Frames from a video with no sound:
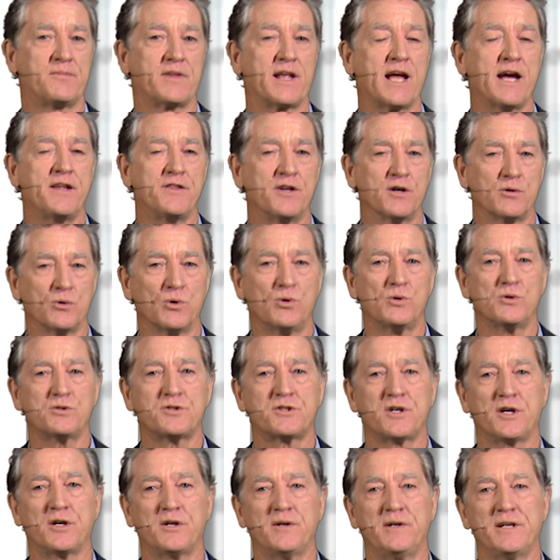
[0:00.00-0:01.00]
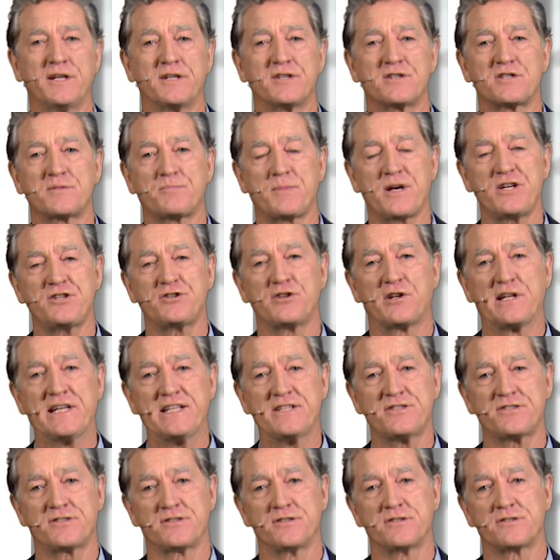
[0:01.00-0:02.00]
And they're also, in special
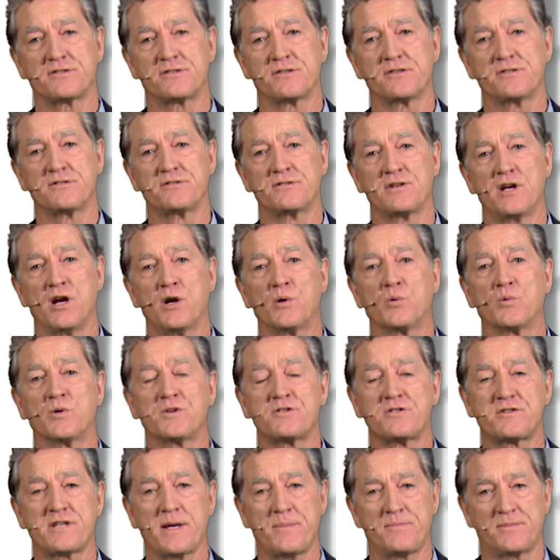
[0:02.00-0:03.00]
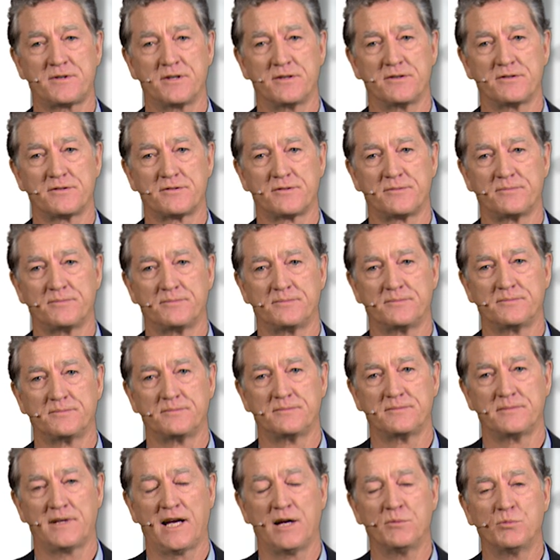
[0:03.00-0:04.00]
instances, receptors.
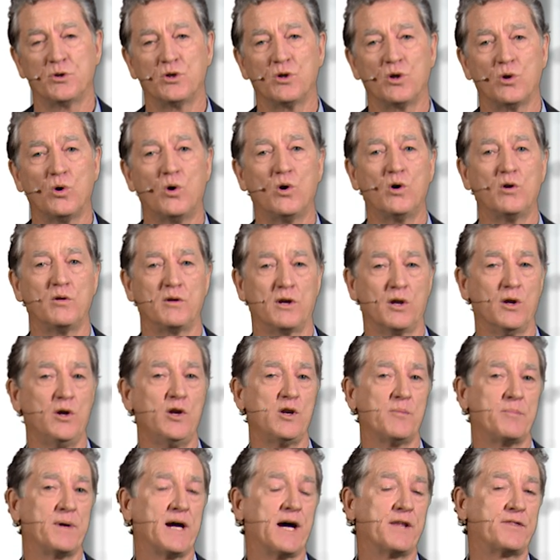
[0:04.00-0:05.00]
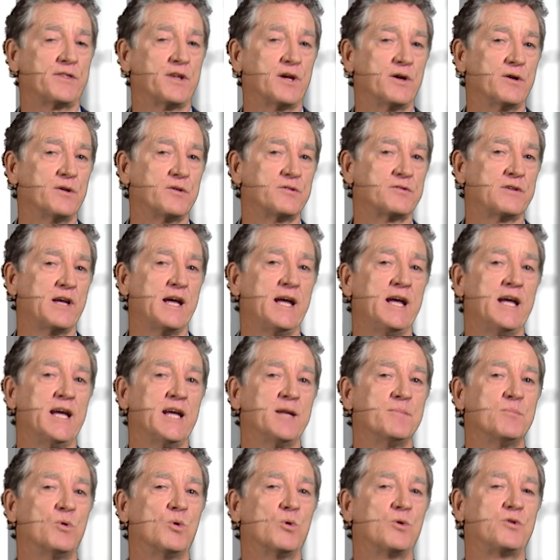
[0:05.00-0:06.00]
And we'll learn about those
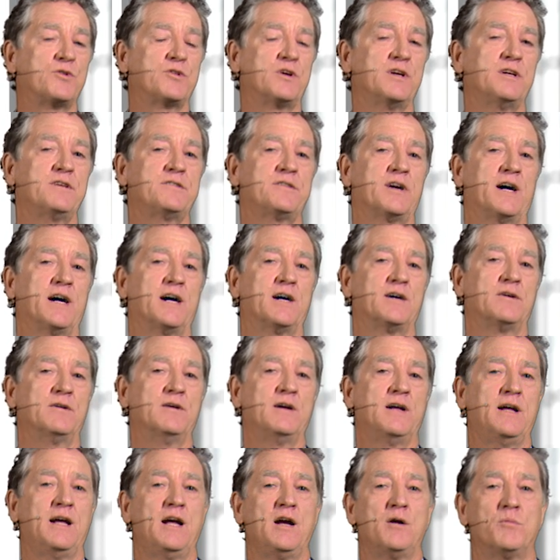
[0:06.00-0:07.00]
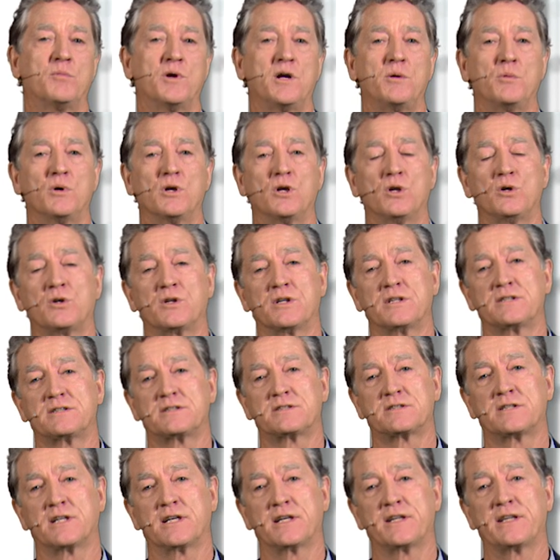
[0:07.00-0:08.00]
in more detail when we look
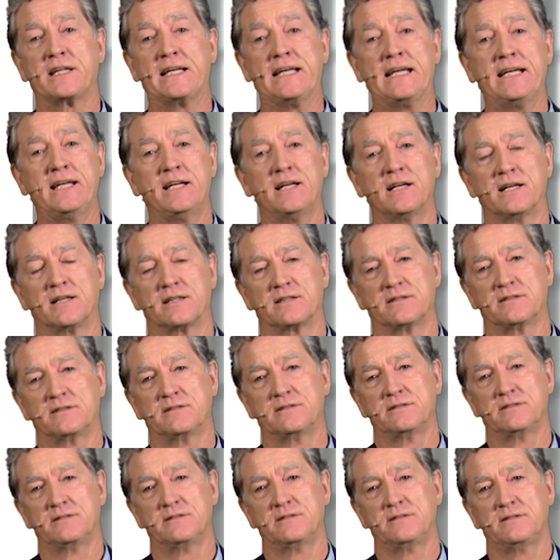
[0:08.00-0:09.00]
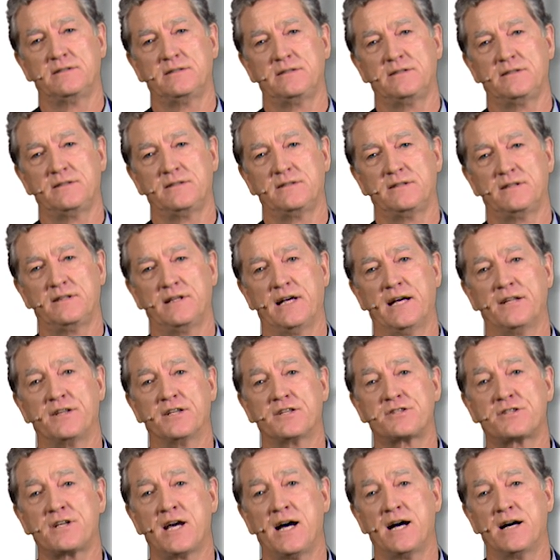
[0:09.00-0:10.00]
at uh, the ear and the
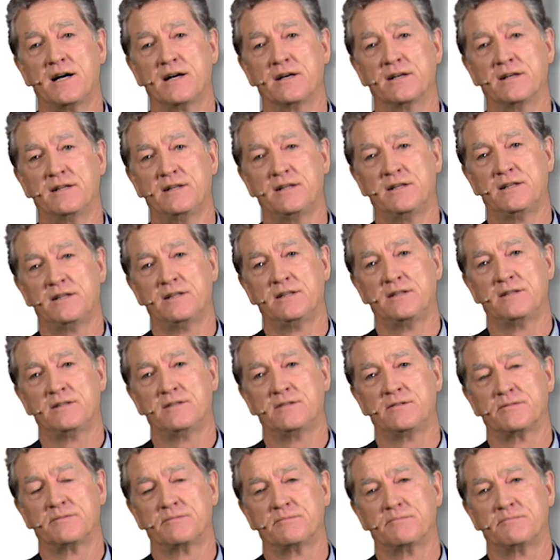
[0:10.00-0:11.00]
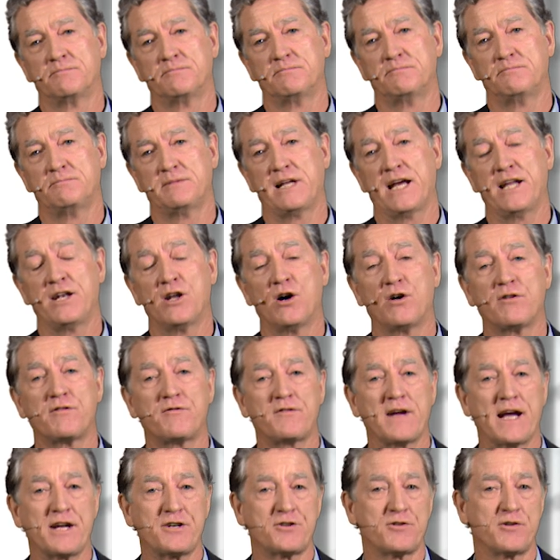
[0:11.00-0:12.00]
tongue and
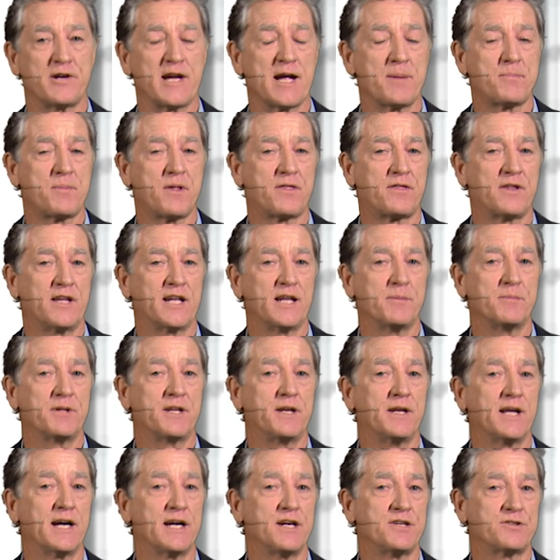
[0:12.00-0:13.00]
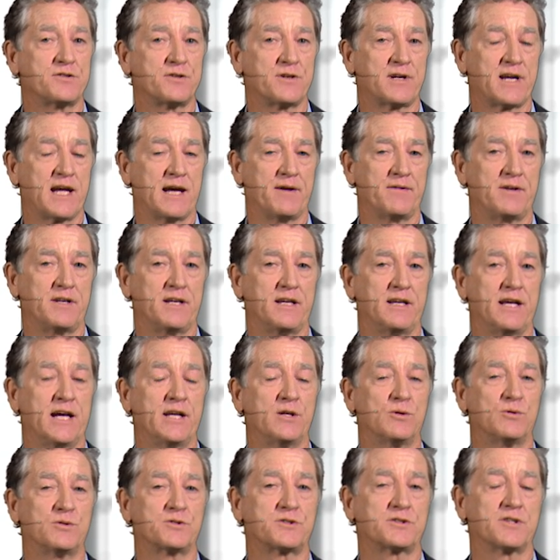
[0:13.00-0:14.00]
olfactory epithelium in the nasal cavity
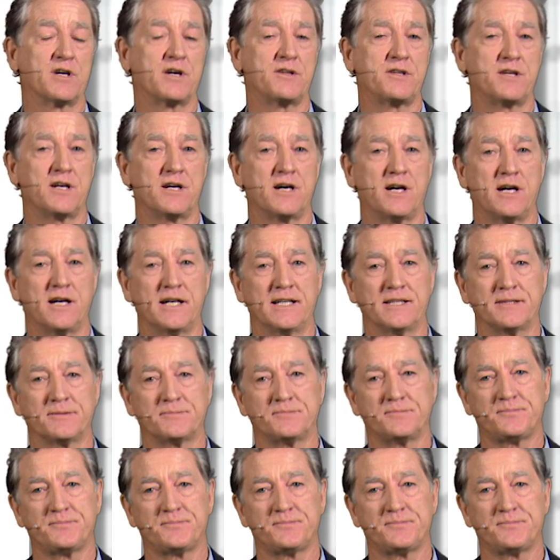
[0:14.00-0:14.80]
and also the eye.